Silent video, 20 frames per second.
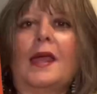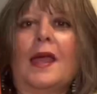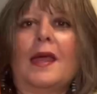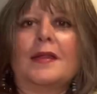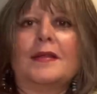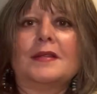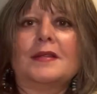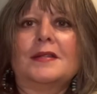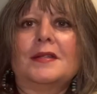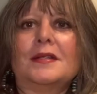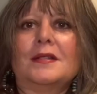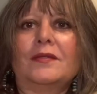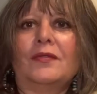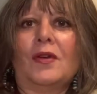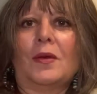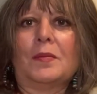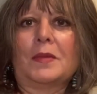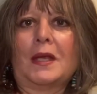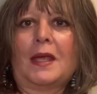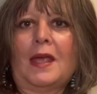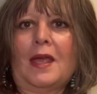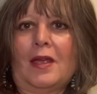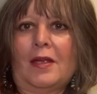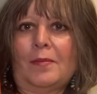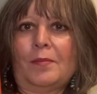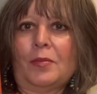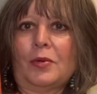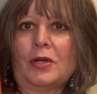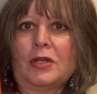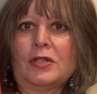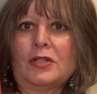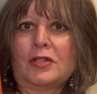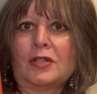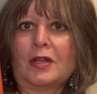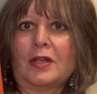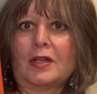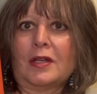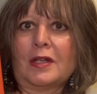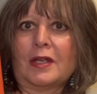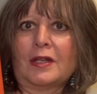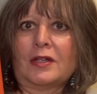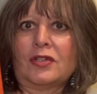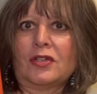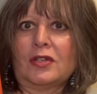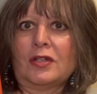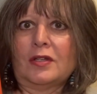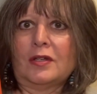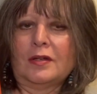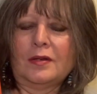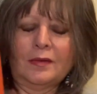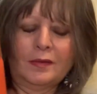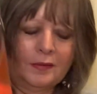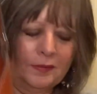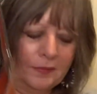Again, this is from the Cambridge collection.